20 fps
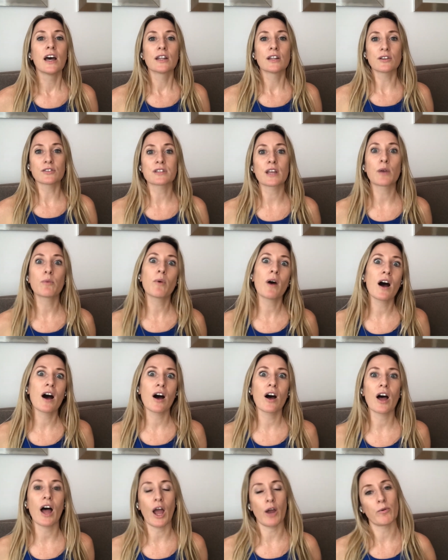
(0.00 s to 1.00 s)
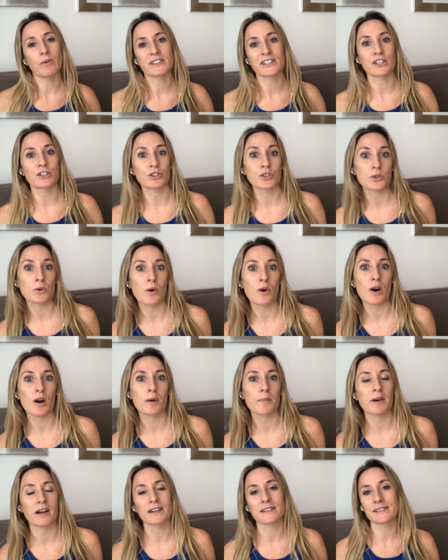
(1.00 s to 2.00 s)
They'll say, well, I wasn't
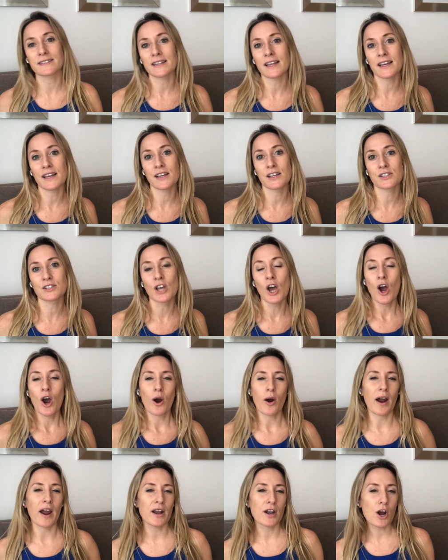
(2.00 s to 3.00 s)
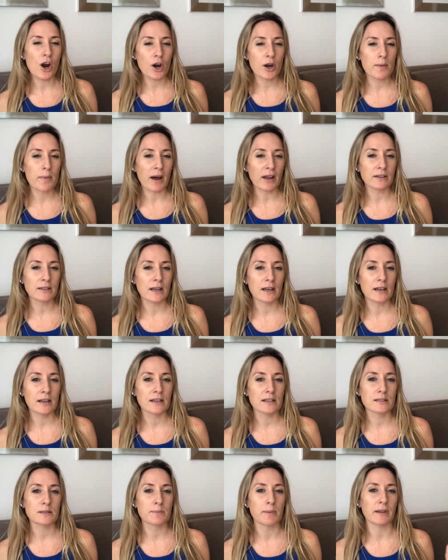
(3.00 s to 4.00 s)
sure because this, or I'd heard about
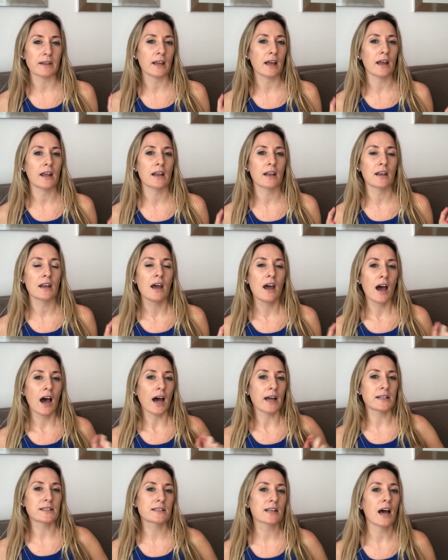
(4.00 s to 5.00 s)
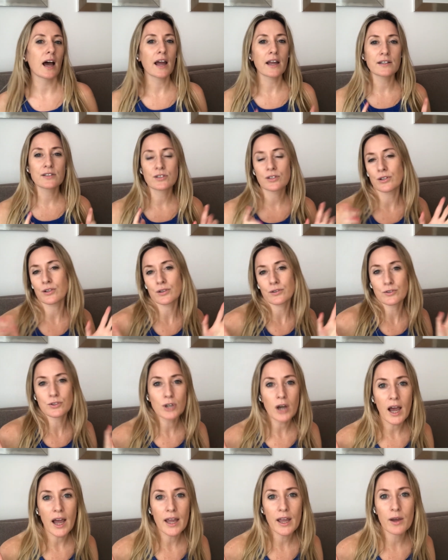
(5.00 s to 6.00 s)
this, but then I decided to
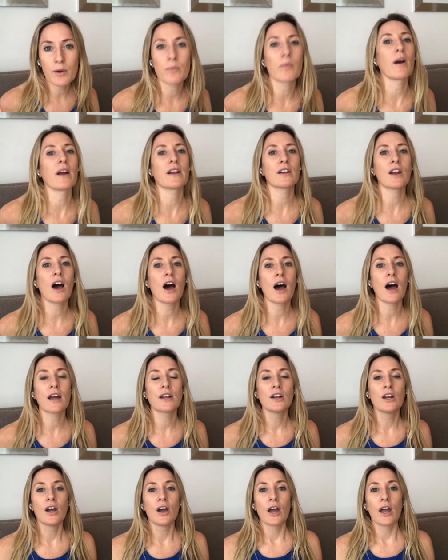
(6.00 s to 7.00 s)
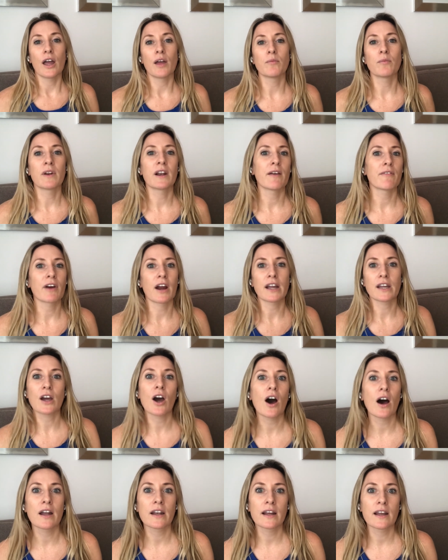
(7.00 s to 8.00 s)
try it, why not? And whenever I
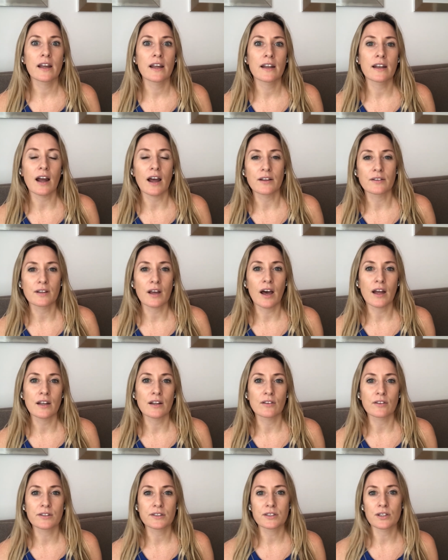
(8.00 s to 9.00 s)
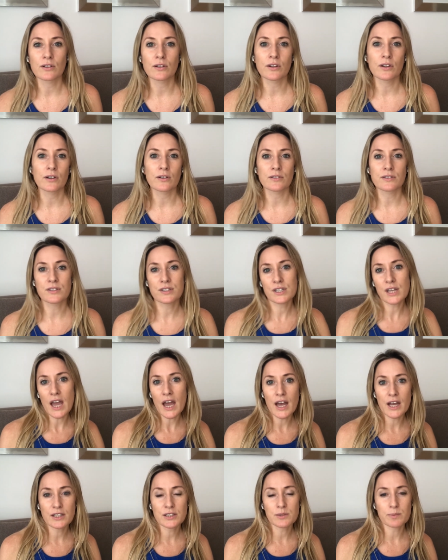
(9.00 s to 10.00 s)
got it, I thought it looked a little
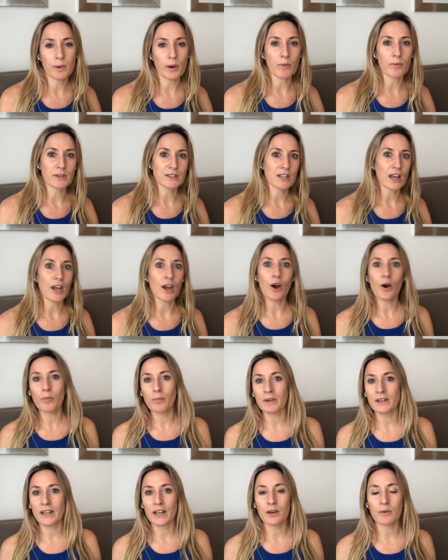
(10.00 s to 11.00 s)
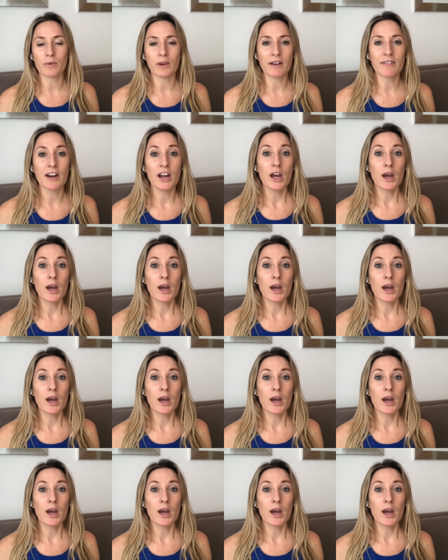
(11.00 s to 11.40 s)
sketch, but once I opened it, whatever,